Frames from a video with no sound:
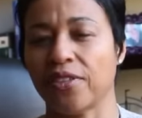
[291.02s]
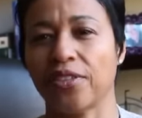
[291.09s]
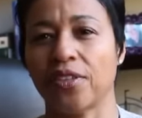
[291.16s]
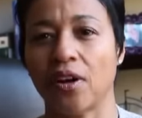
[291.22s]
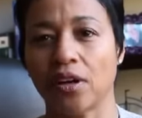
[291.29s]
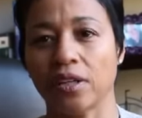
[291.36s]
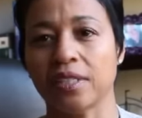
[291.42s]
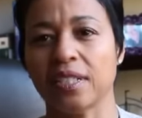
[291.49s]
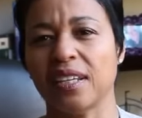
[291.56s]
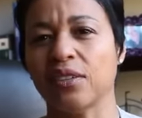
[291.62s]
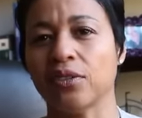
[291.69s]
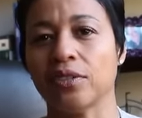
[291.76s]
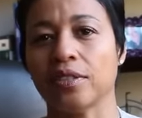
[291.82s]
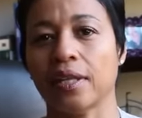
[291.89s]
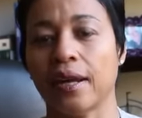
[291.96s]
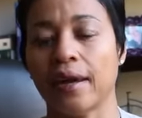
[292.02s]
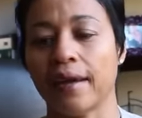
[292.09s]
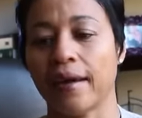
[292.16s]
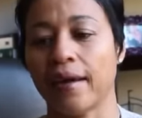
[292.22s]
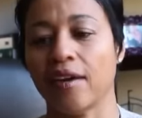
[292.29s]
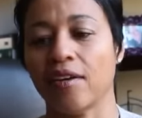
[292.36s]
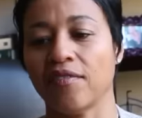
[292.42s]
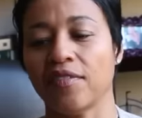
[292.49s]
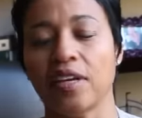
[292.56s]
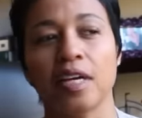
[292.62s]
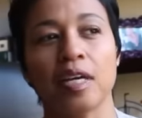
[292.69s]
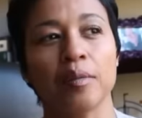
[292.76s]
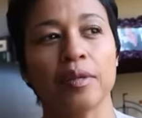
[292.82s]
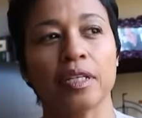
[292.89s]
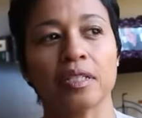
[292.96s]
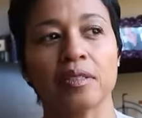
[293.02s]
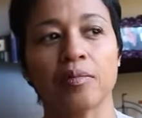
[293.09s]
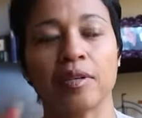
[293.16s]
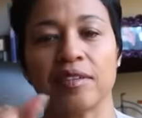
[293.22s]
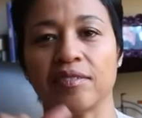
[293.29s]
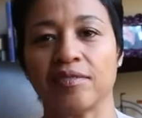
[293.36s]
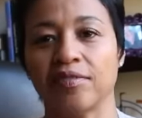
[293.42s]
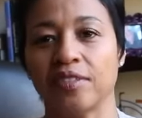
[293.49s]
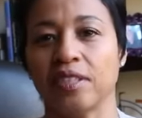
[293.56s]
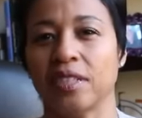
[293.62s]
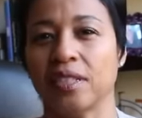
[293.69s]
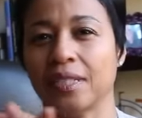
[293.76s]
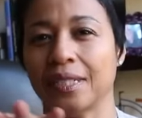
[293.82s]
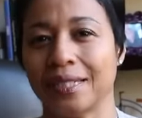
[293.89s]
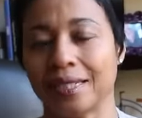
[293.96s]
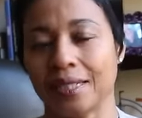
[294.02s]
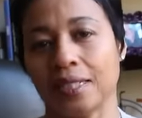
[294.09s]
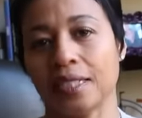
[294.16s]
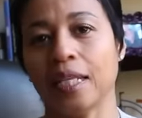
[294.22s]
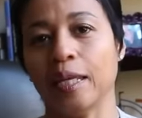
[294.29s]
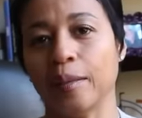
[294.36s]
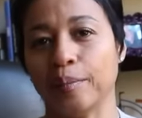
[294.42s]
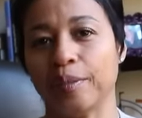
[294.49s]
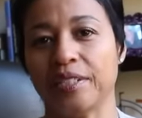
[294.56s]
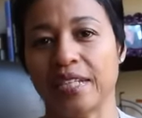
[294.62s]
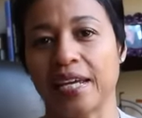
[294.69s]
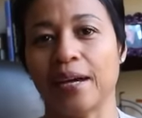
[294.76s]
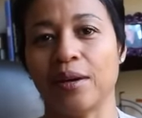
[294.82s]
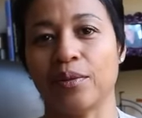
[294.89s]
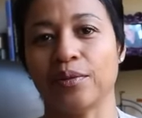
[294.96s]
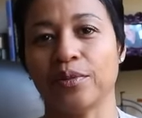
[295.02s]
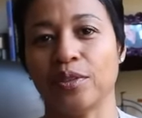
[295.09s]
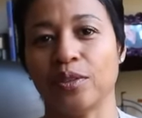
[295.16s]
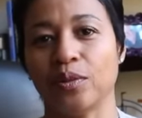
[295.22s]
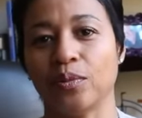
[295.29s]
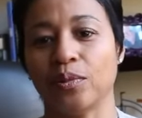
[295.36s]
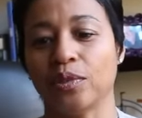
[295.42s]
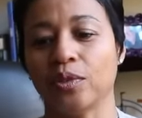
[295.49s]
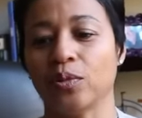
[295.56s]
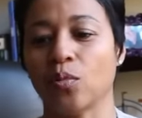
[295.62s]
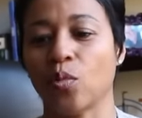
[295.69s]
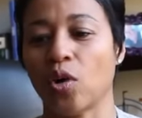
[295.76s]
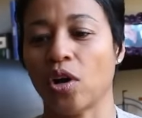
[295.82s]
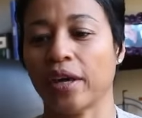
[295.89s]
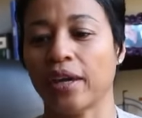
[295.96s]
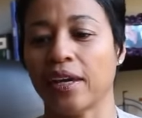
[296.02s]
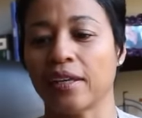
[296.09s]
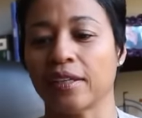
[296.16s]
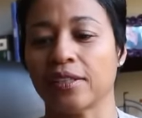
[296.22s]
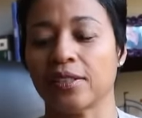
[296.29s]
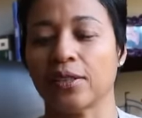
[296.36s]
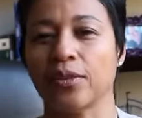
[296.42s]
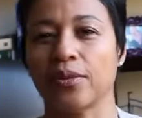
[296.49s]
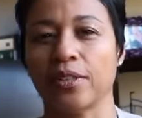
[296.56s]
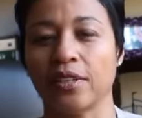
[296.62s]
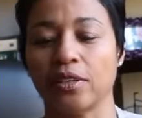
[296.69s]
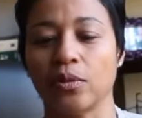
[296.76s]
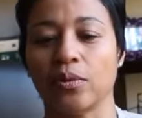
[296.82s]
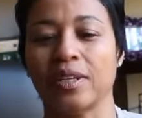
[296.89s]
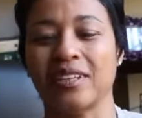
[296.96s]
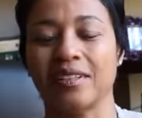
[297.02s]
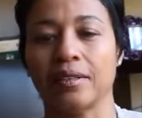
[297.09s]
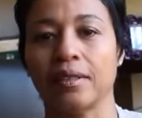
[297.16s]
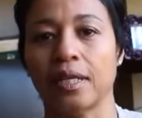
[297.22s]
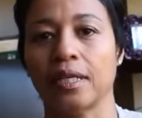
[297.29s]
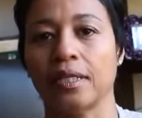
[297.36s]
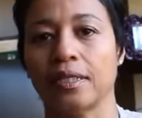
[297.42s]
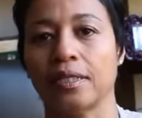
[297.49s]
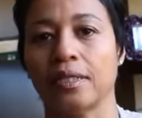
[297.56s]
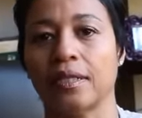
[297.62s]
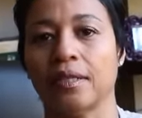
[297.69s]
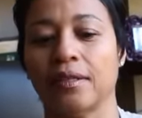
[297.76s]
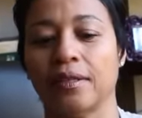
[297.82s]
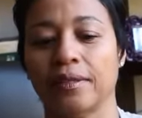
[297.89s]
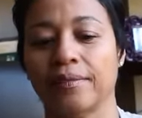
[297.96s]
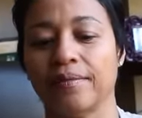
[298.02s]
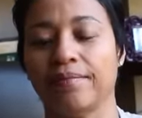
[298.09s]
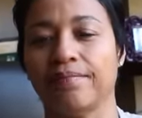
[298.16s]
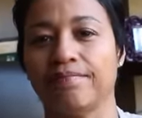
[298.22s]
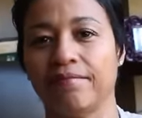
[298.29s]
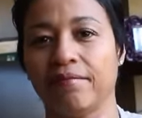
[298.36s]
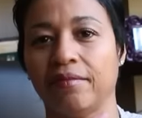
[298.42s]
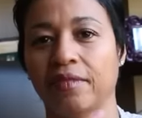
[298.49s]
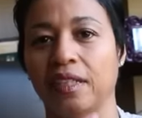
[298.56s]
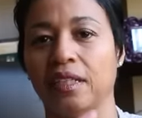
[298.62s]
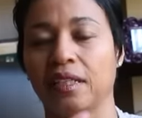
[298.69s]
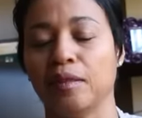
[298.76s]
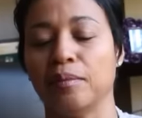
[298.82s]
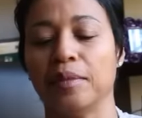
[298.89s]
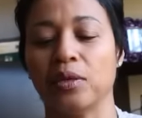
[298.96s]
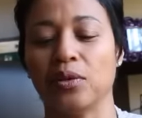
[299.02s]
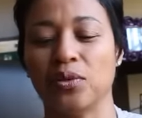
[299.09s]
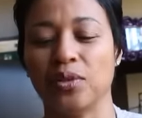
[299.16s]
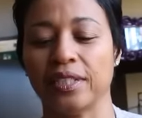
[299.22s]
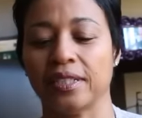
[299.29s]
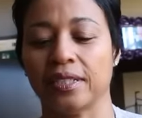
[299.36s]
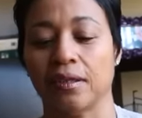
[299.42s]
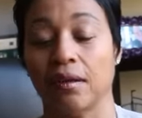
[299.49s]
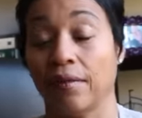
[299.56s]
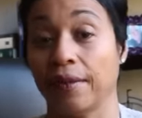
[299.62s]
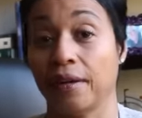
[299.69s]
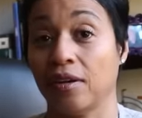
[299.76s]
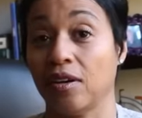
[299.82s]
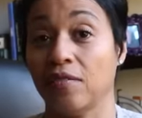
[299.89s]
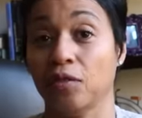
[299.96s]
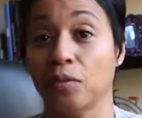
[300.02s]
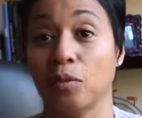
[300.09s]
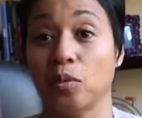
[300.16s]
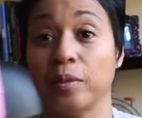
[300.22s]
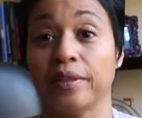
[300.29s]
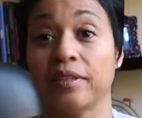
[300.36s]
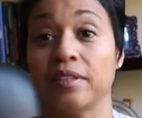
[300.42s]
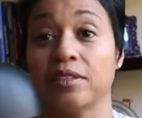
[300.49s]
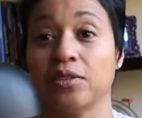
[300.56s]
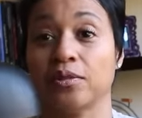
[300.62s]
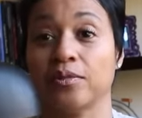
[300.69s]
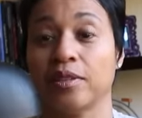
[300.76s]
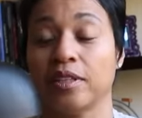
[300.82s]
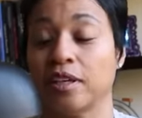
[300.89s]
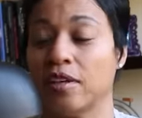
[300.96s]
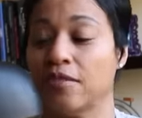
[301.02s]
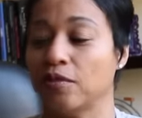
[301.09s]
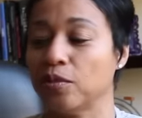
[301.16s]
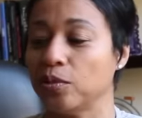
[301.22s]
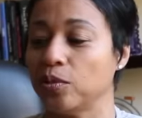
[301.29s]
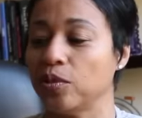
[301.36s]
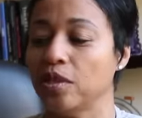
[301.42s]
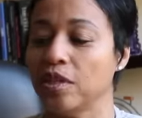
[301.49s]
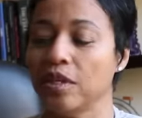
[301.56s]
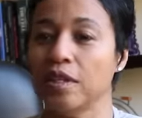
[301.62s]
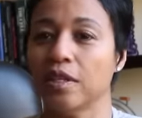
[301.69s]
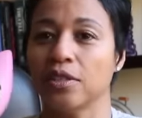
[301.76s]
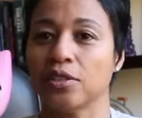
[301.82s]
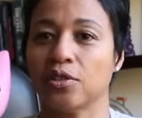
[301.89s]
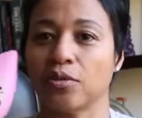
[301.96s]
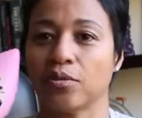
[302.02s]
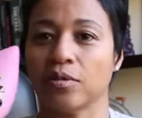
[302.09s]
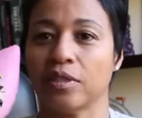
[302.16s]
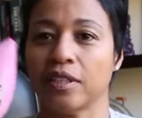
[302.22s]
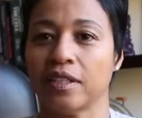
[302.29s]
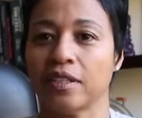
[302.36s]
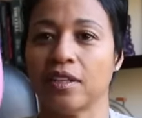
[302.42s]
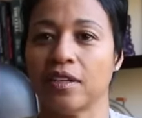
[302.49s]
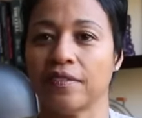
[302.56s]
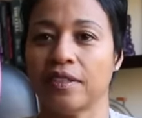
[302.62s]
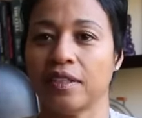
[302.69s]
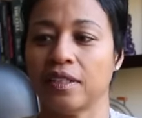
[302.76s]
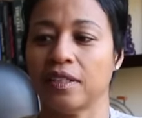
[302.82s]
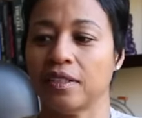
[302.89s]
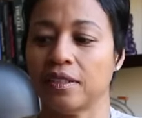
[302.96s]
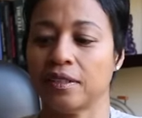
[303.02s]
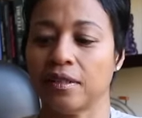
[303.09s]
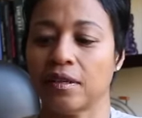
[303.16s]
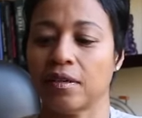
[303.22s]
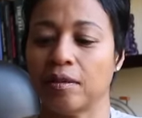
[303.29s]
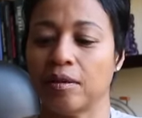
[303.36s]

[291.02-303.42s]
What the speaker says: thong sandals that I have, because my feet tend to slip down, you know, when you're walking. So, you know, when it hits the thing in the middle, it's not that comfortable, but these are really comfortable. So really love these.